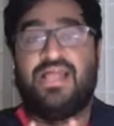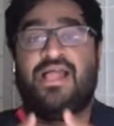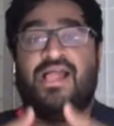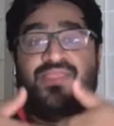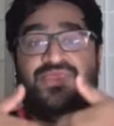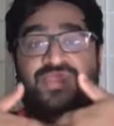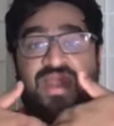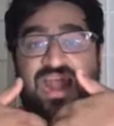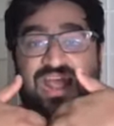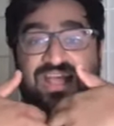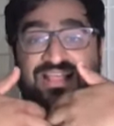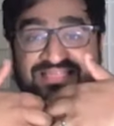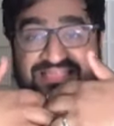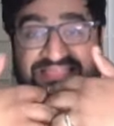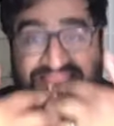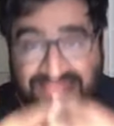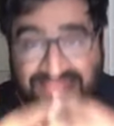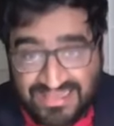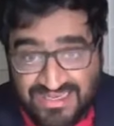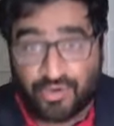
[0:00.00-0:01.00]
Then I
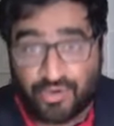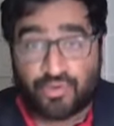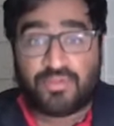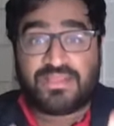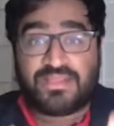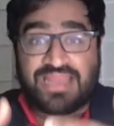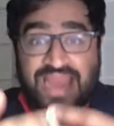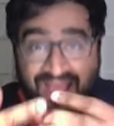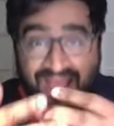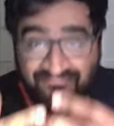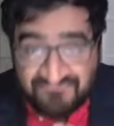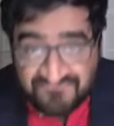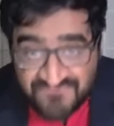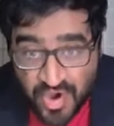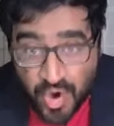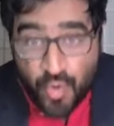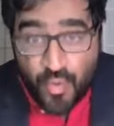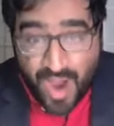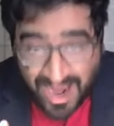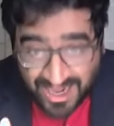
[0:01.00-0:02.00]
literally have
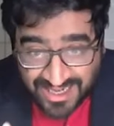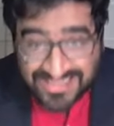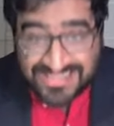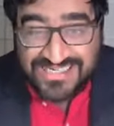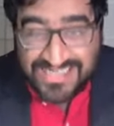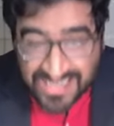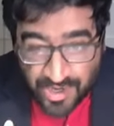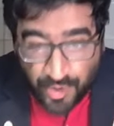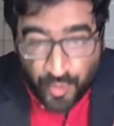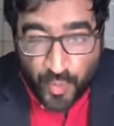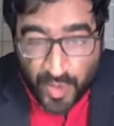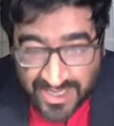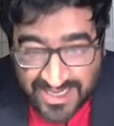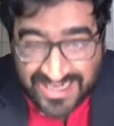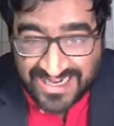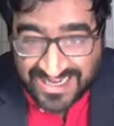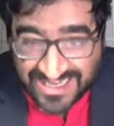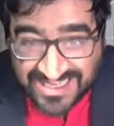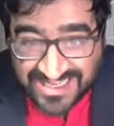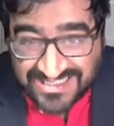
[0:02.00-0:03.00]
no idea what it
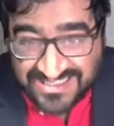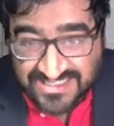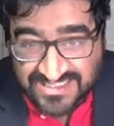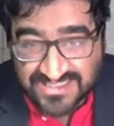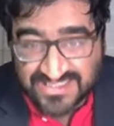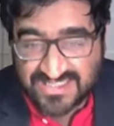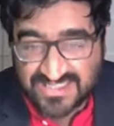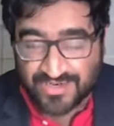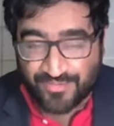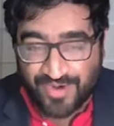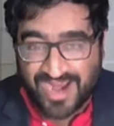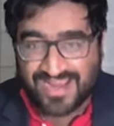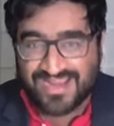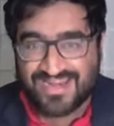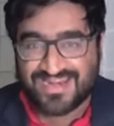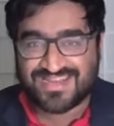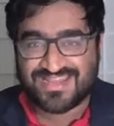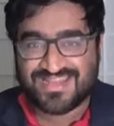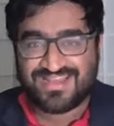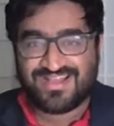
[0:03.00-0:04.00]
is,
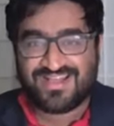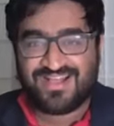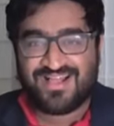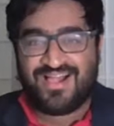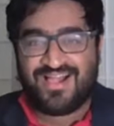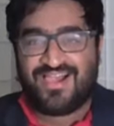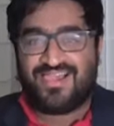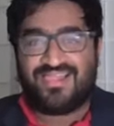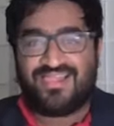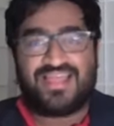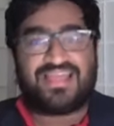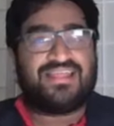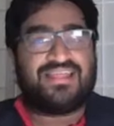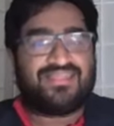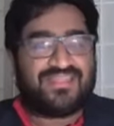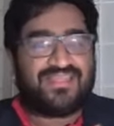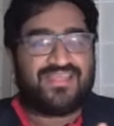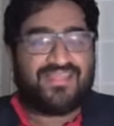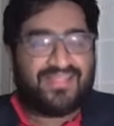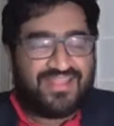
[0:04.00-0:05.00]
right? Like it,
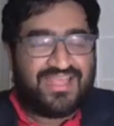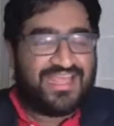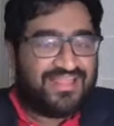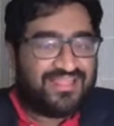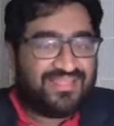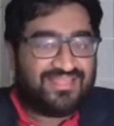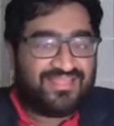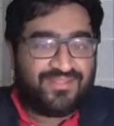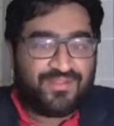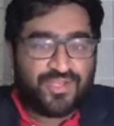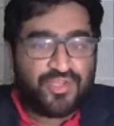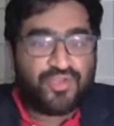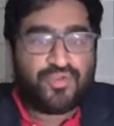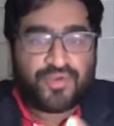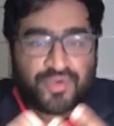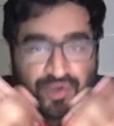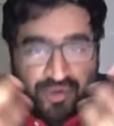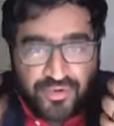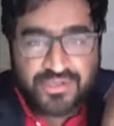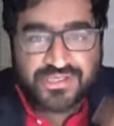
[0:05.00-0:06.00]
it, it,
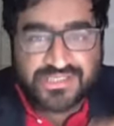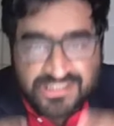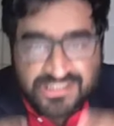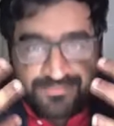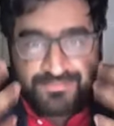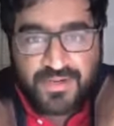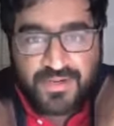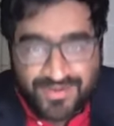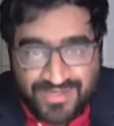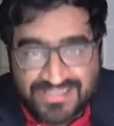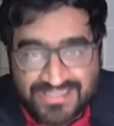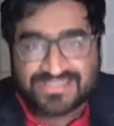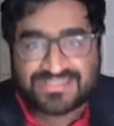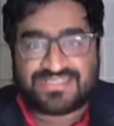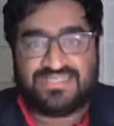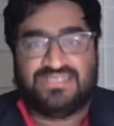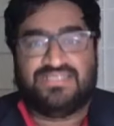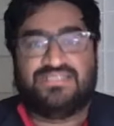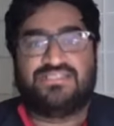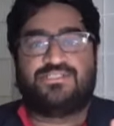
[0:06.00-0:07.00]
your
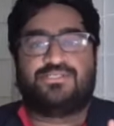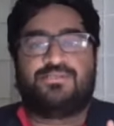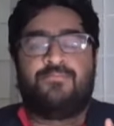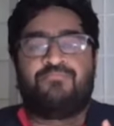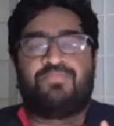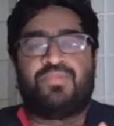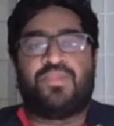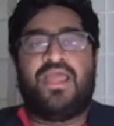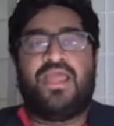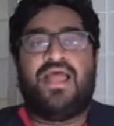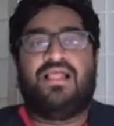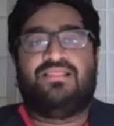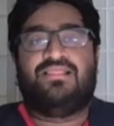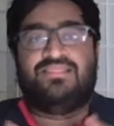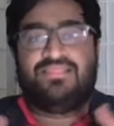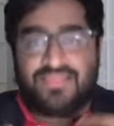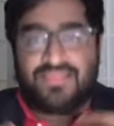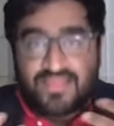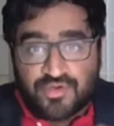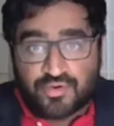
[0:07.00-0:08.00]
experiences
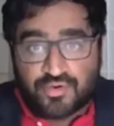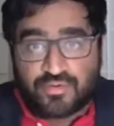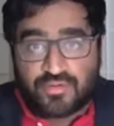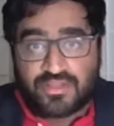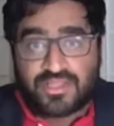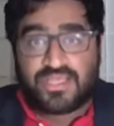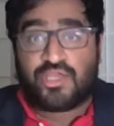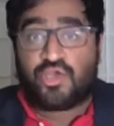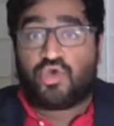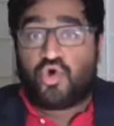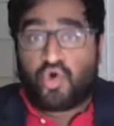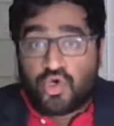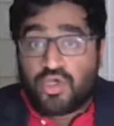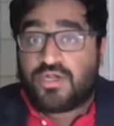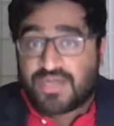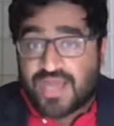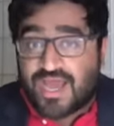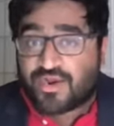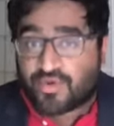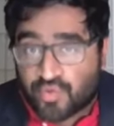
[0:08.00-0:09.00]
literally could
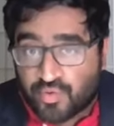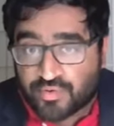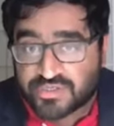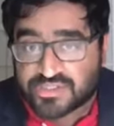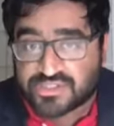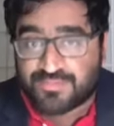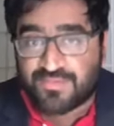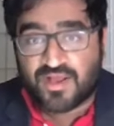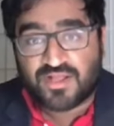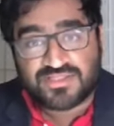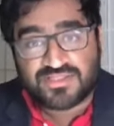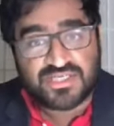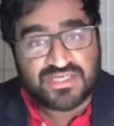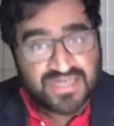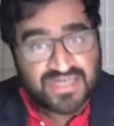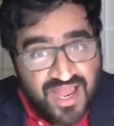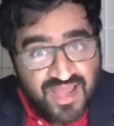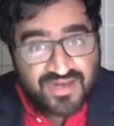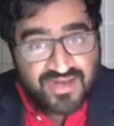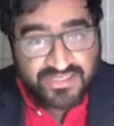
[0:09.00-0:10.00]
not correspond to
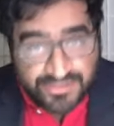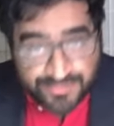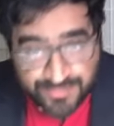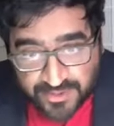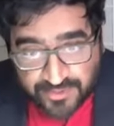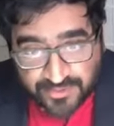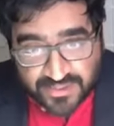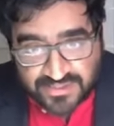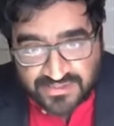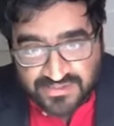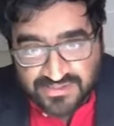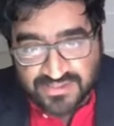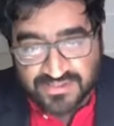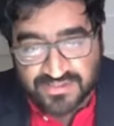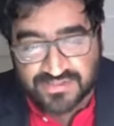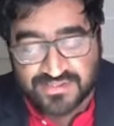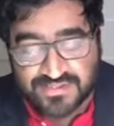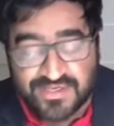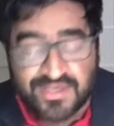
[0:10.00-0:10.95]
non-experiences.